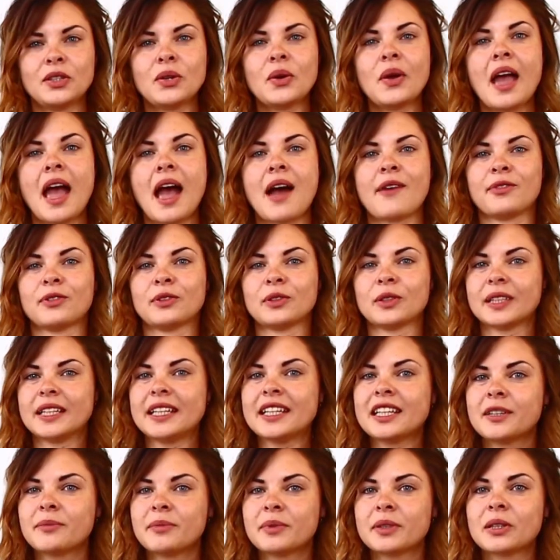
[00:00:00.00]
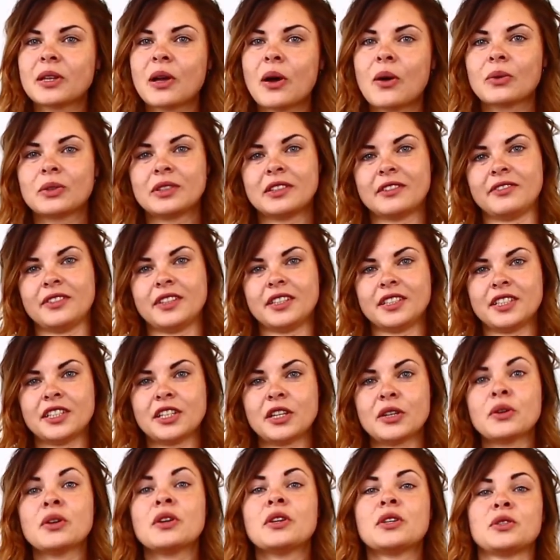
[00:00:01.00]
You have a link below the
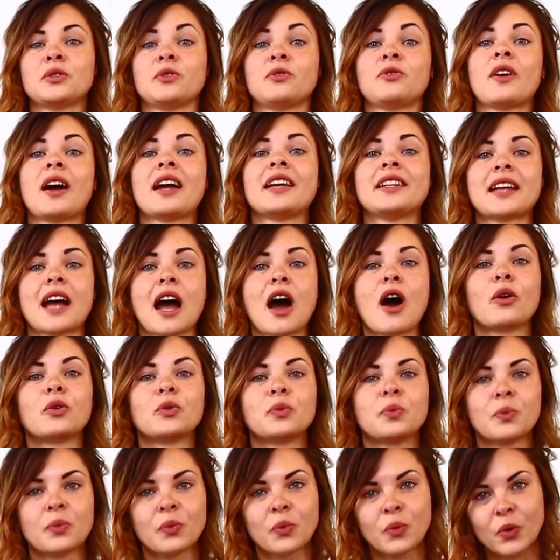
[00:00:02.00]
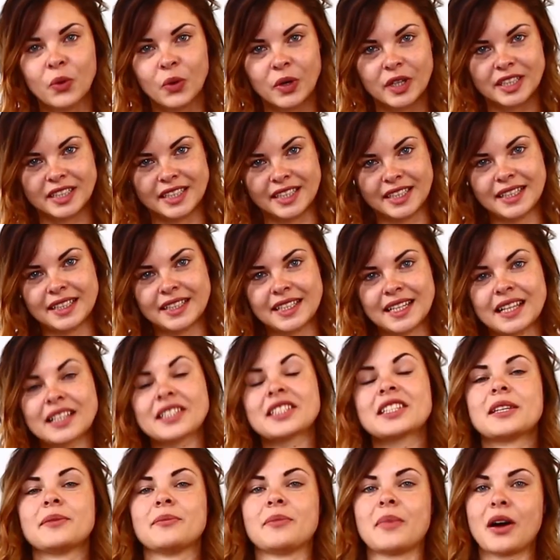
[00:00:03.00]
video to find out more
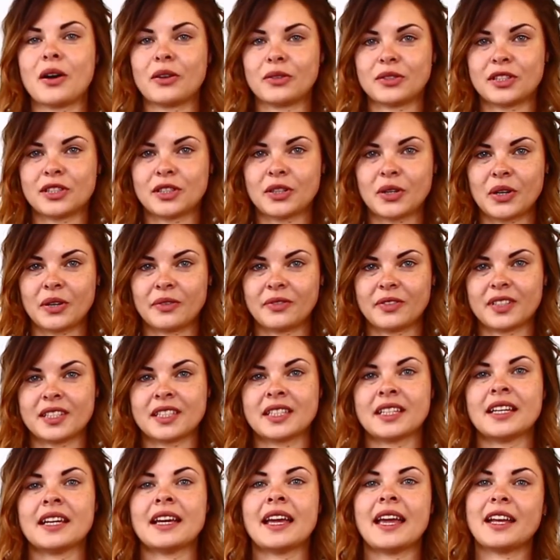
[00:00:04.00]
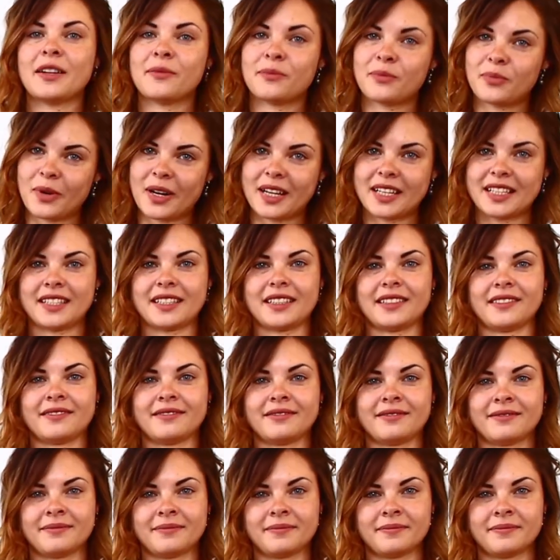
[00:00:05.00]
details about service and pricing.